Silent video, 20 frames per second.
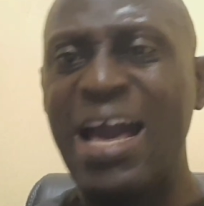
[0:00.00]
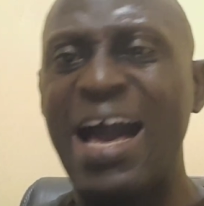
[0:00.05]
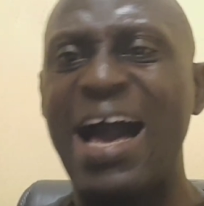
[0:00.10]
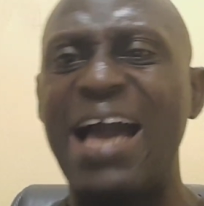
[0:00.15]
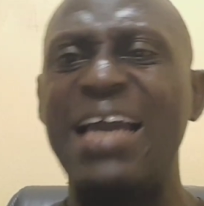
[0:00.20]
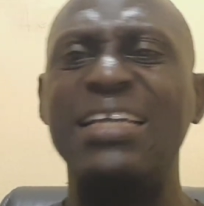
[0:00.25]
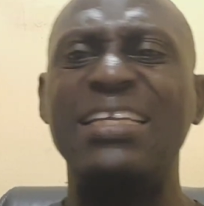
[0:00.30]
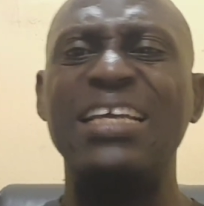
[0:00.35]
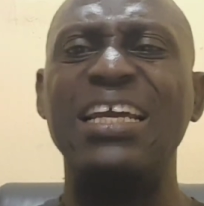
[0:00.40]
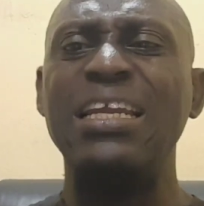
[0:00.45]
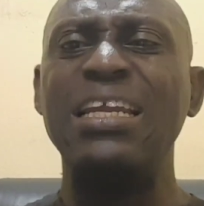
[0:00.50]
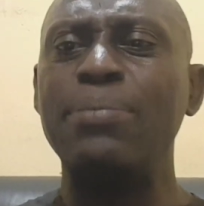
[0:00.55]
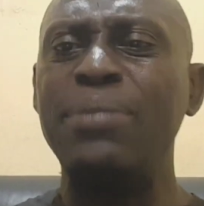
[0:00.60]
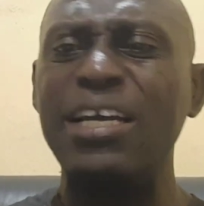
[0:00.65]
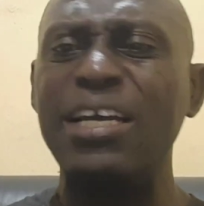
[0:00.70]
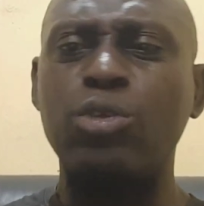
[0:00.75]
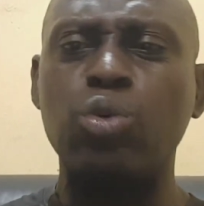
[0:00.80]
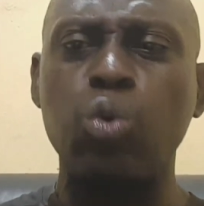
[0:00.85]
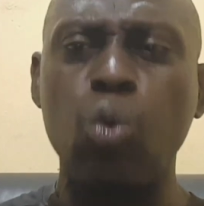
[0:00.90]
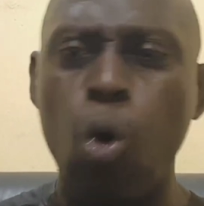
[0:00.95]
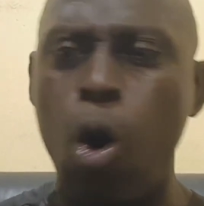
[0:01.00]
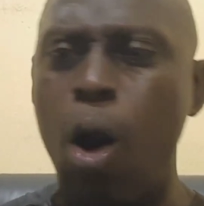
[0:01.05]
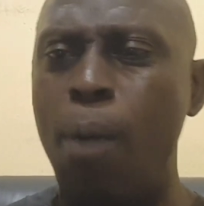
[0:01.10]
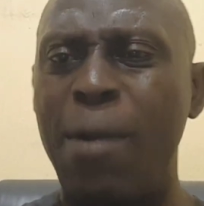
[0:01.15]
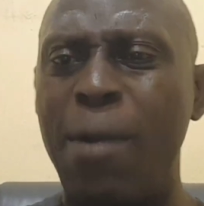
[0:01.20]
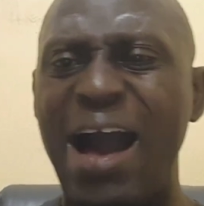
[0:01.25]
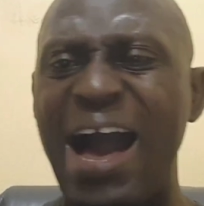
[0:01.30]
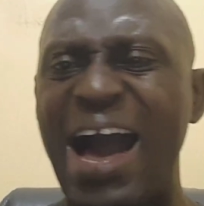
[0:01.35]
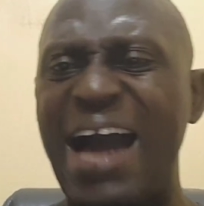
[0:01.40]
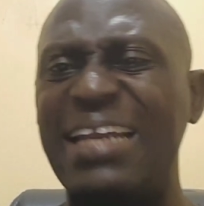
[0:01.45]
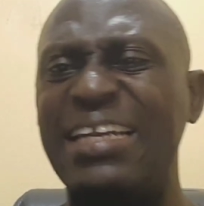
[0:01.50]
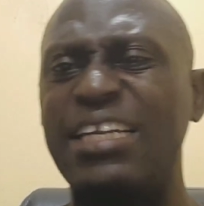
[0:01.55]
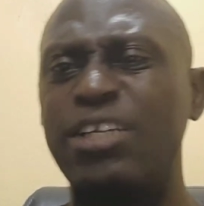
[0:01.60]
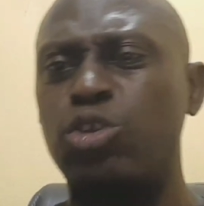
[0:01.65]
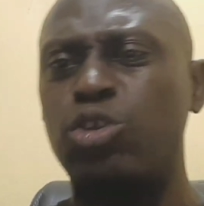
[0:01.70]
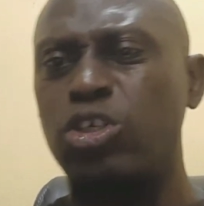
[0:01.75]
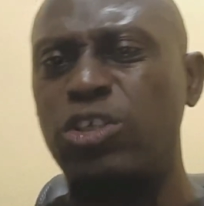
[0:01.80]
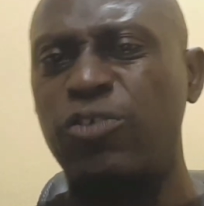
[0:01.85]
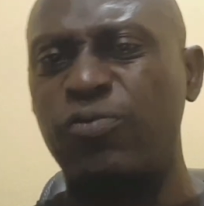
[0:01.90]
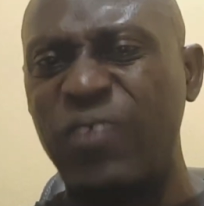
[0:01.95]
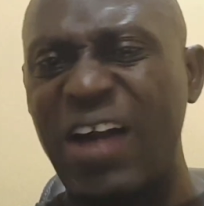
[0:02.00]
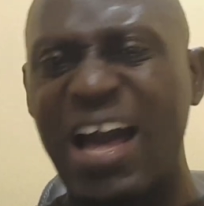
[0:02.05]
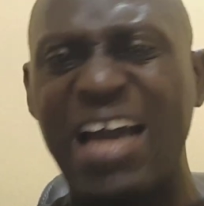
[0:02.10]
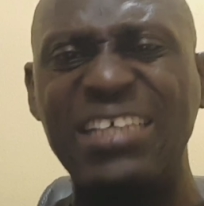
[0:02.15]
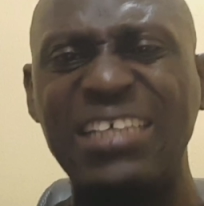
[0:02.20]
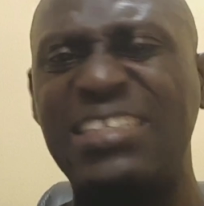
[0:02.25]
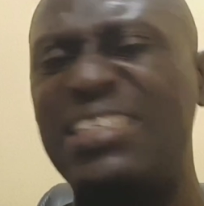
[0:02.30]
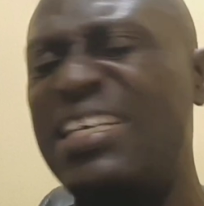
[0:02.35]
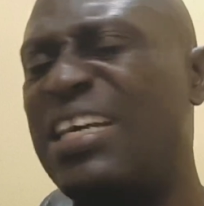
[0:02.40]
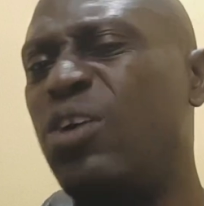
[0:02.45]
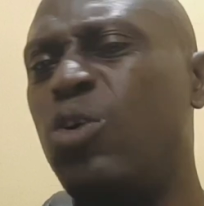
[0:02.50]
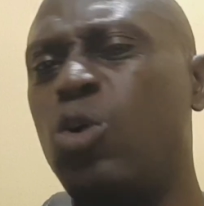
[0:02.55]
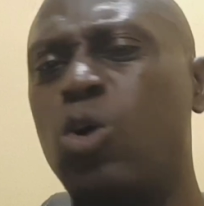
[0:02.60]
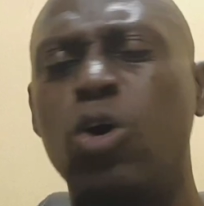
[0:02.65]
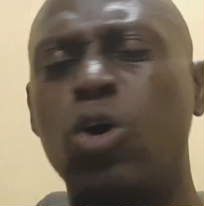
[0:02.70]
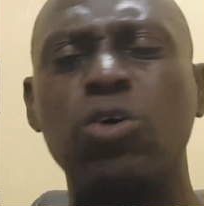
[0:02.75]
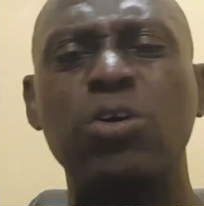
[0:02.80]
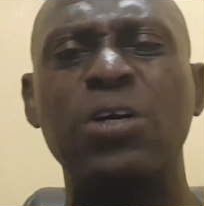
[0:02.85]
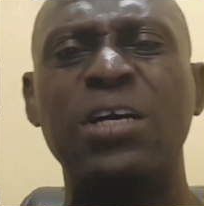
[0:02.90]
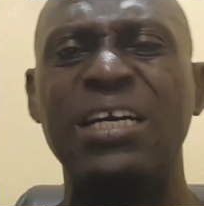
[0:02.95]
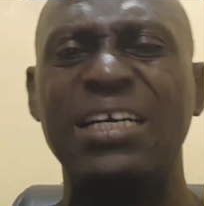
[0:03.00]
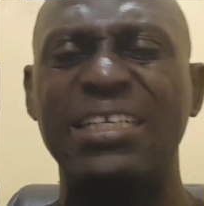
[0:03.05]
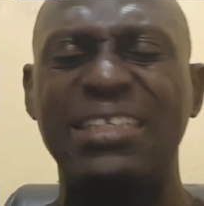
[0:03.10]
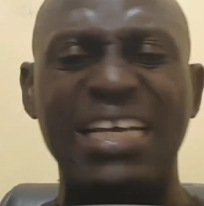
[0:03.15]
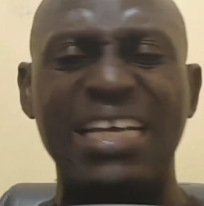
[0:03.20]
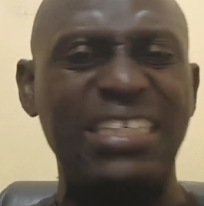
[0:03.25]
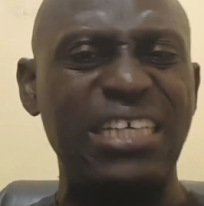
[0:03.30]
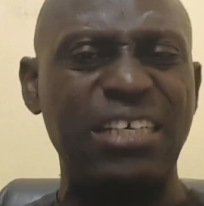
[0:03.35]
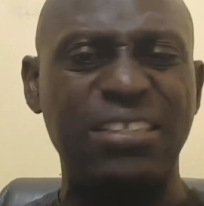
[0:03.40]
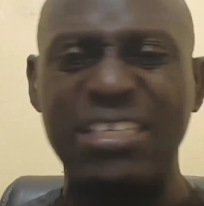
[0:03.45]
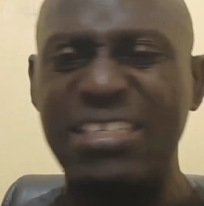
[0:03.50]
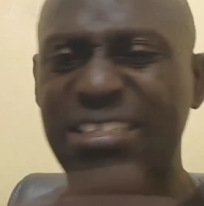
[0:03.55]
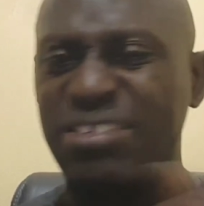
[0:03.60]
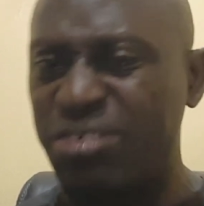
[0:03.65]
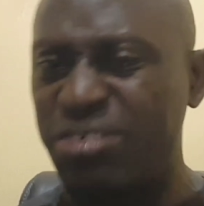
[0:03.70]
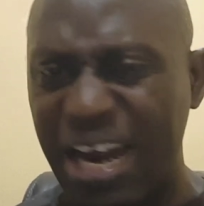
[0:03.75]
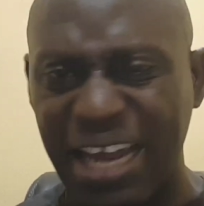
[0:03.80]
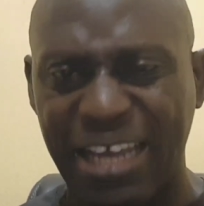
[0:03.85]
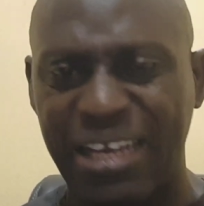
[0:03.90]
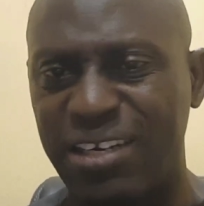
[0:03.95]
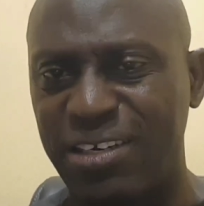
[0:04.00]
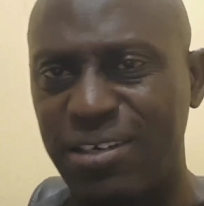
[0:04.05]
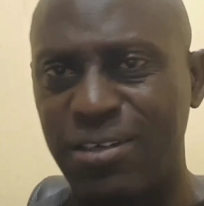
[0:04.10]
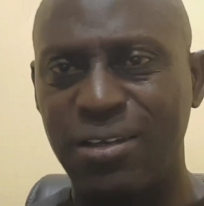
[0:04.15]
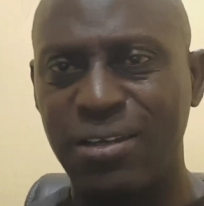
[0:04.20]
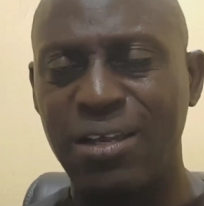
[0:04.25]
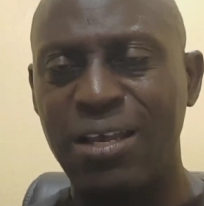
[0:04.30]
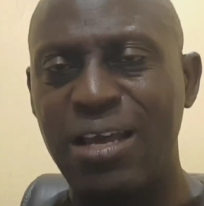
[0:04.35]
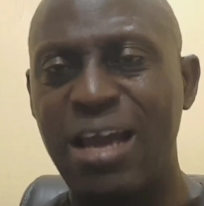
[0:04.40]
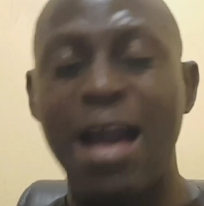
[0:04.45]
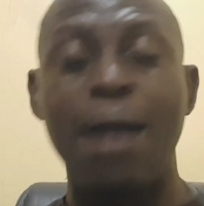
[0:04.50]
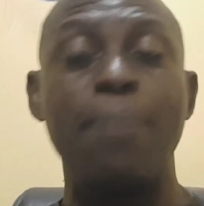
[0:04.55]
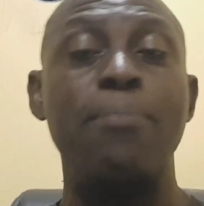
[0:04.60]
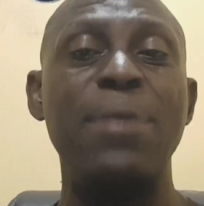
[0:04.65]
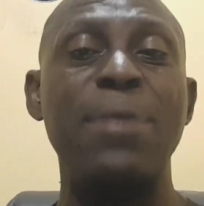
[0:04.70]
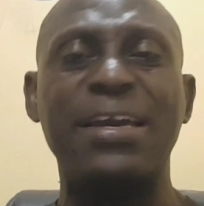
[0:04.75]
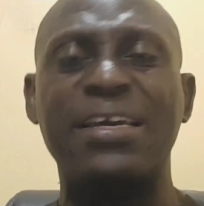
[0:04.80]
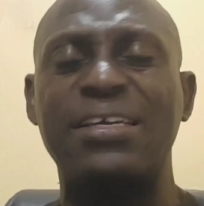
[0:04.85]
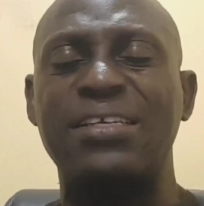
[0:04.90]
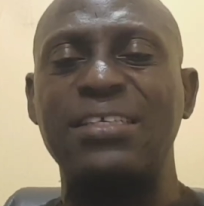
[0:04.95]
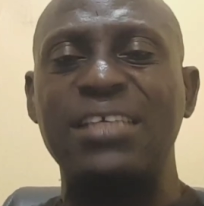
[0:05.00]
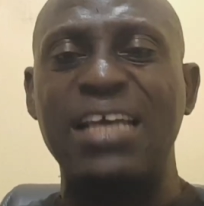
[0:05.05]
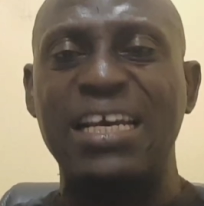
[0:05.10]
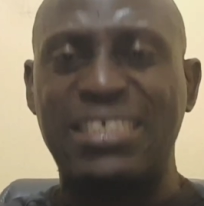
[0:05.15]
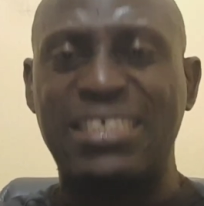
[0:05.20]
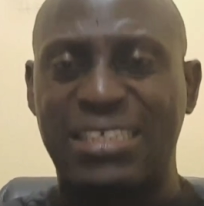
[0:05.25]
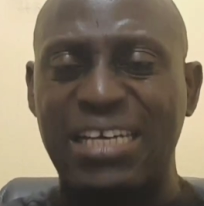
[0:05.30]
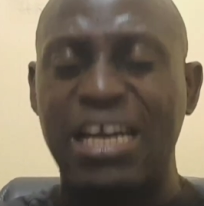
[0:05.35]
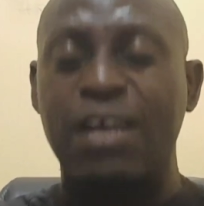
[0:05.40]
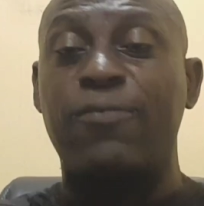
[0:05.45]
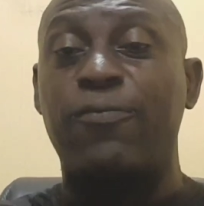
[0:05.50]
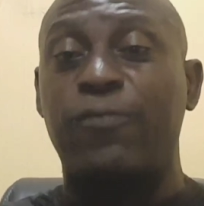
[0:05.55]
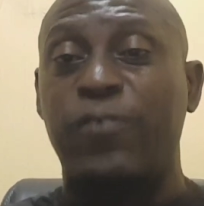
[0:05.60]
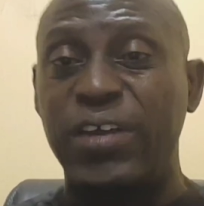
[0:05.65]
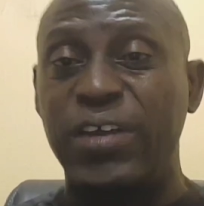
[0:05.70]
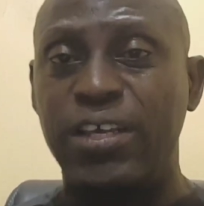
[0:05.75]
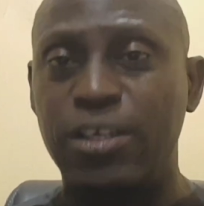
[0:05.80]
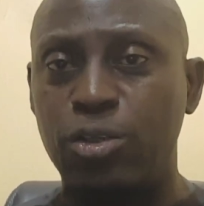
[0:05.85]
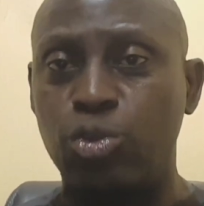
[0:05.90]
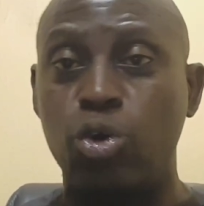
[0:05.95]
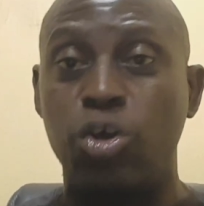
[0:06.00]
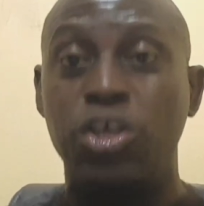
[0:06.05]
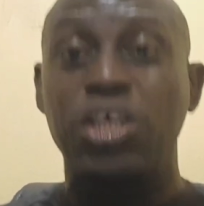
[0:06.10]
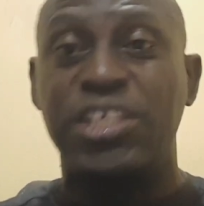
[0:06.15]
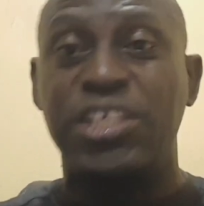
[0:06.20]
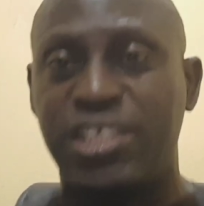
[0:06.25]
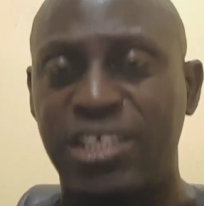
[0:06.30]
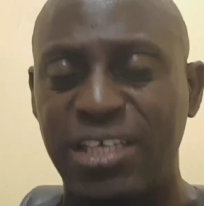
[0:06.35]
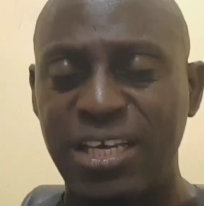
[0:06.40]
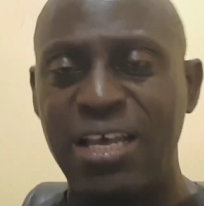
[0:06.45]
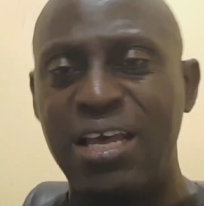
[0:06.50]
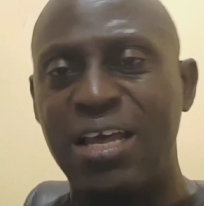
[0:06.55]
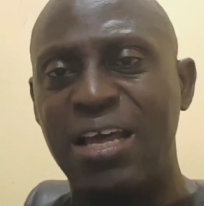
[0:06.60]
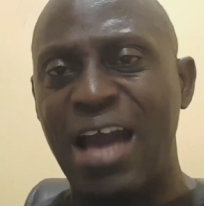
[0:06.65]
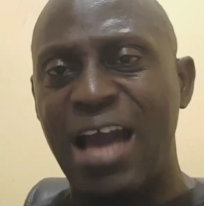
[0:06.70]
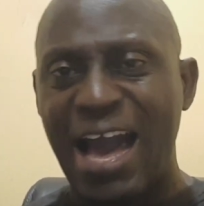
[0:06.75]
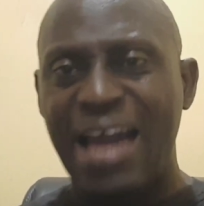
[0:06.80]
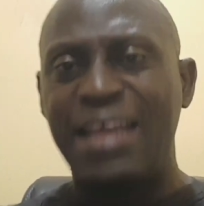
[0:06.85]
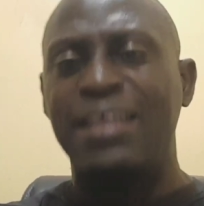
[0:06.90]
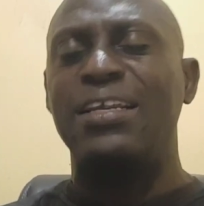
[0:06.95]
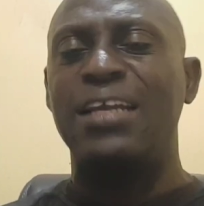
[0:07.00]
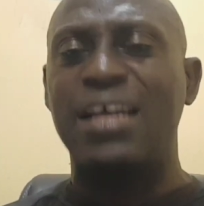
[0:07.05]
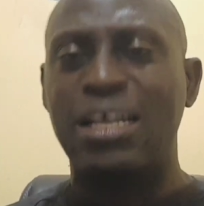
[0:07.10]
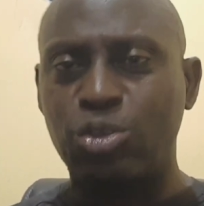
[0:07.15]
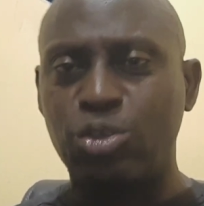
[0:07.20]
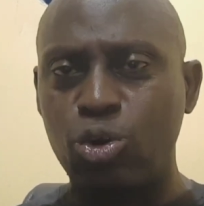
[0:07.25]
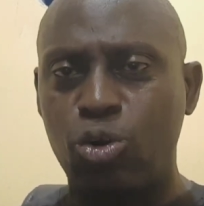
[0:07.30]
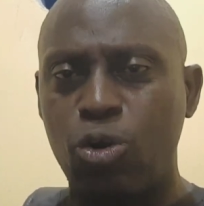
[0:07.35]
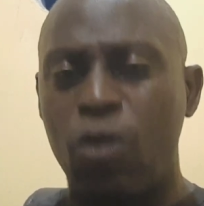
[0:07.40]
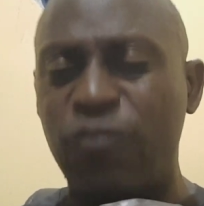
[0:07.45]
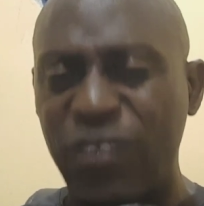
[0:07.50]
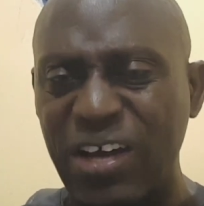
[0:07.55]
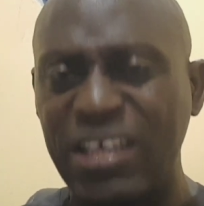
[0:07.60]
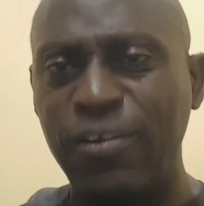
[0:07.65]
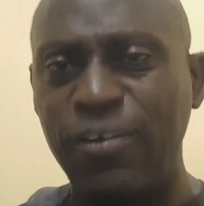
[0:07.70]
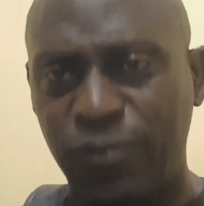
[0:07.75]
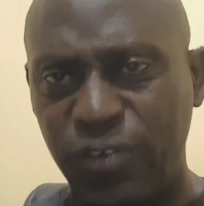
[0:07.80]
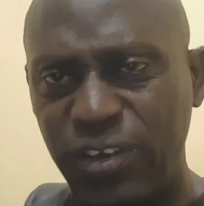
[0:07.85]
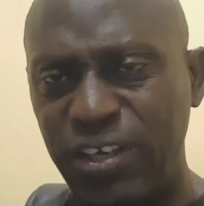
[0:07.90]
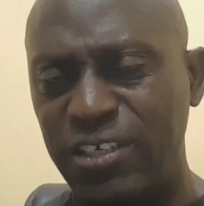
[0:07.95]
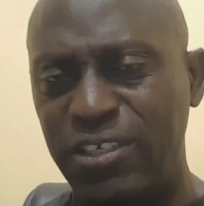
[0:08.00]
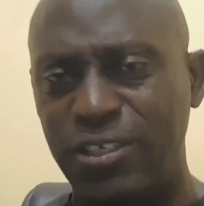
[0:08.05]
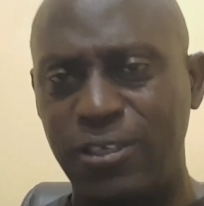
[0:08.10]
It eliminates worm and detoxifies the whole digestive tract and make their tract free to eat and to convert the feed.